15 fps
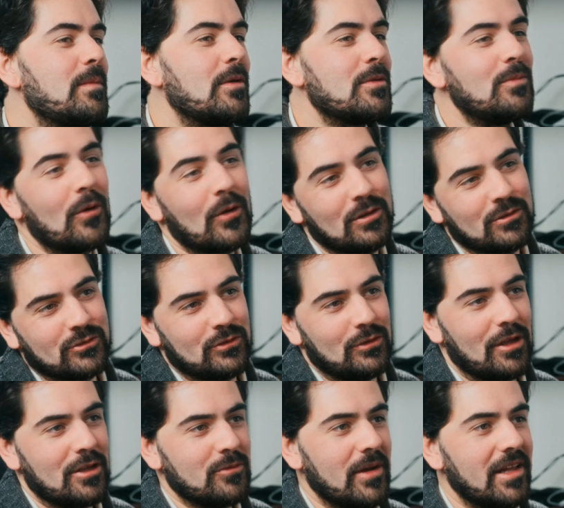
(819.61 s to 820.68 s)
but more
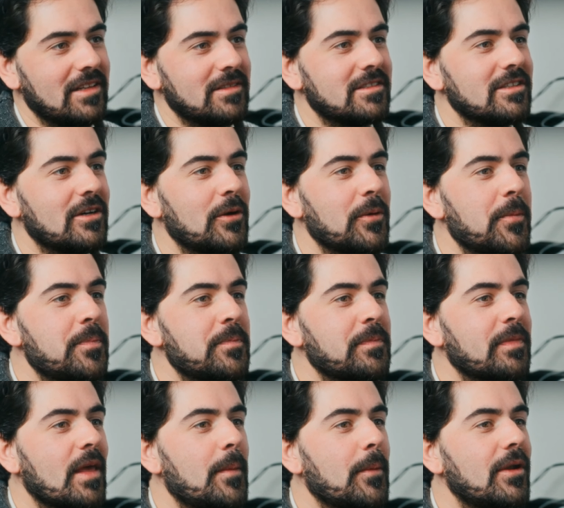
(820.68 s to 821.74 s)
controlled as well. So
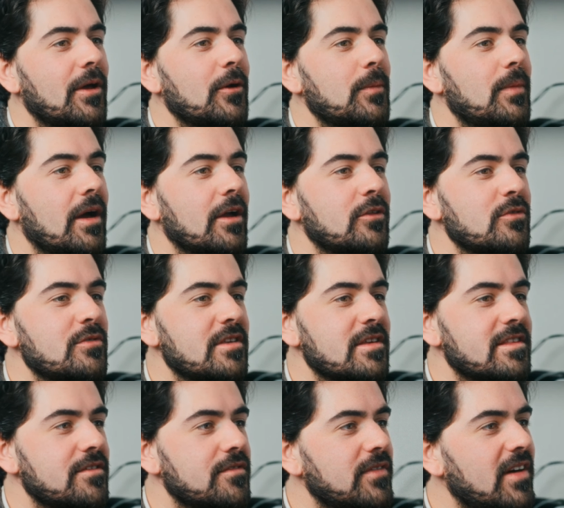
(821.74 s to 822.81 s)
I'm going to go back to
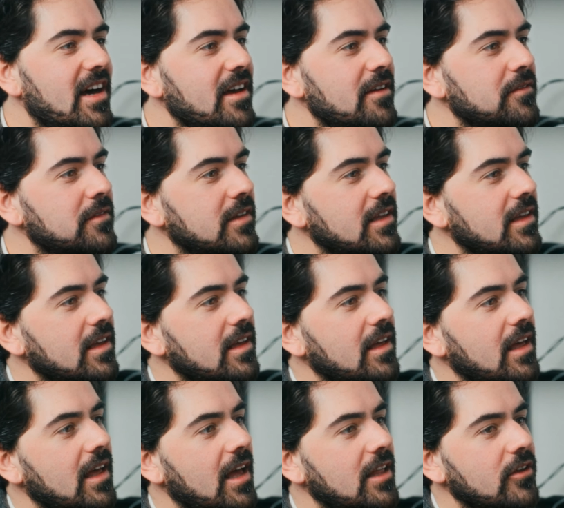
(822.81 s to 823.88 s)
65.
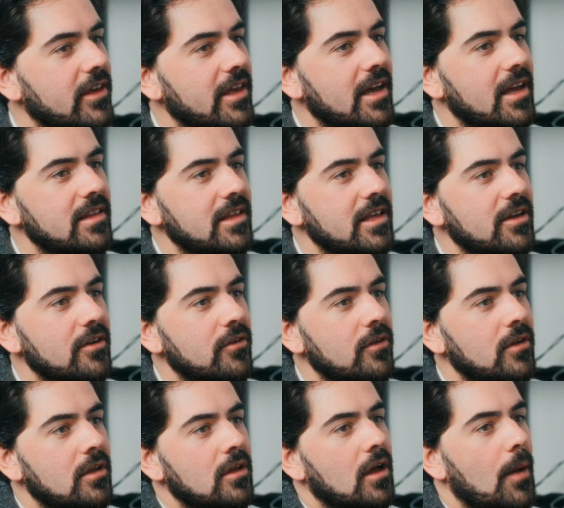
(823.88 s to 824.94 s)
And again
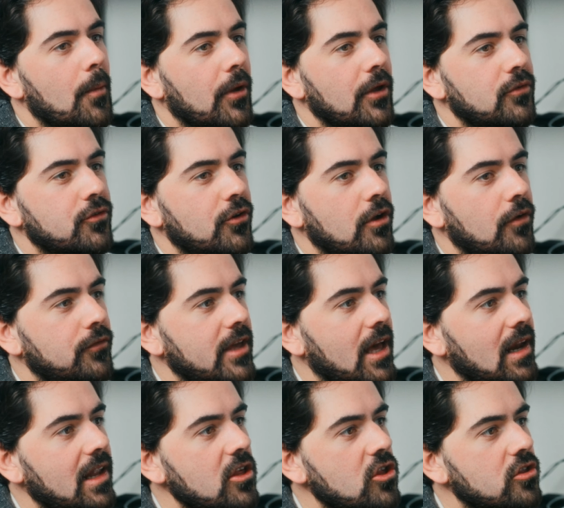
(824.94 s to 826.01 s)
here, I'm going to turn off the
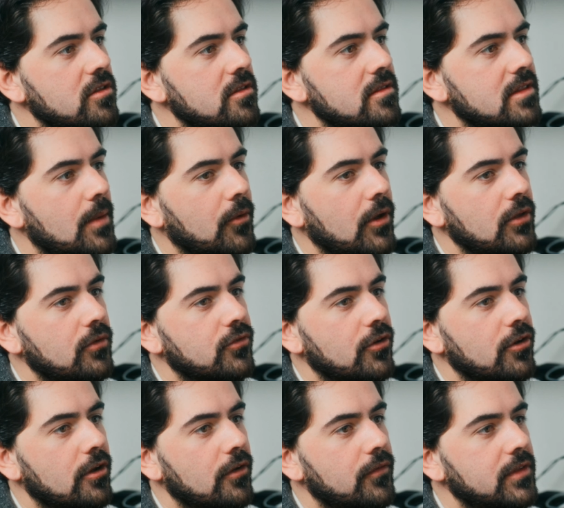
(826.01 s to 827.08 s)
halations. I'm going to
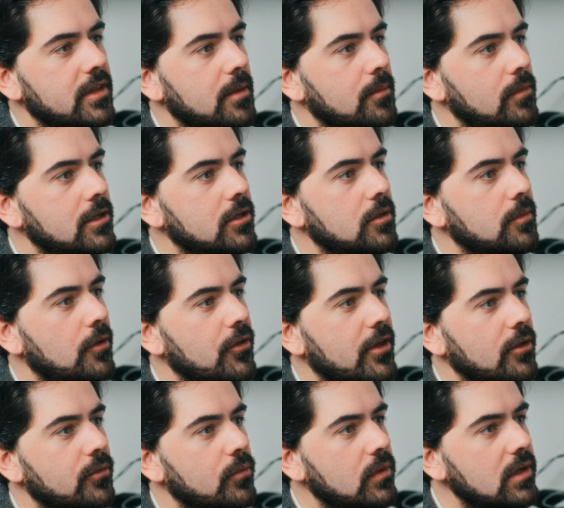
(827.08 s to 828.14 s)
turn off the bloom. And you
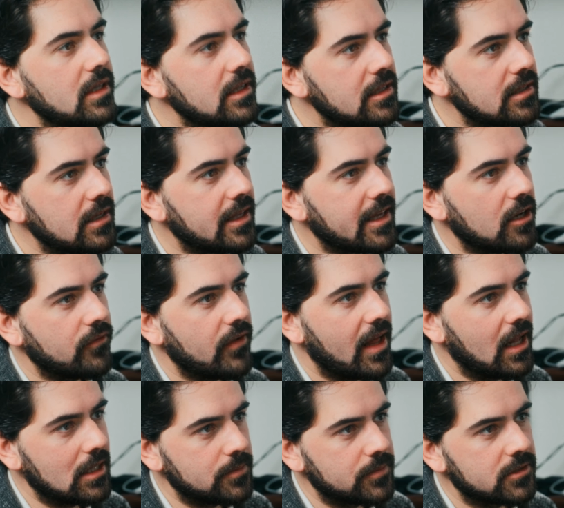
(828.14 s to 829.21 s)
can really see it kind of
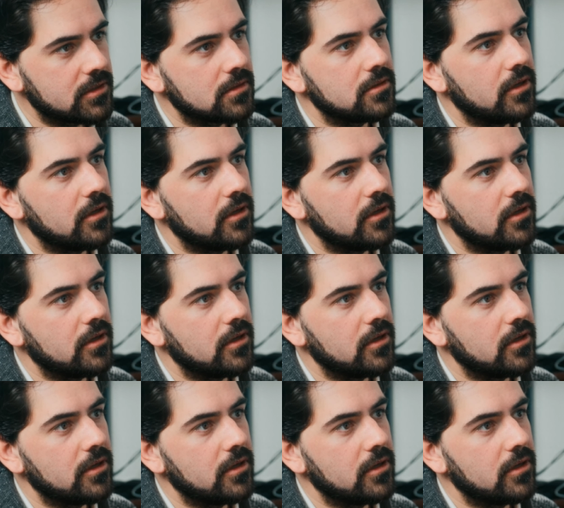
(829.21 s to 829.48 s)
helps,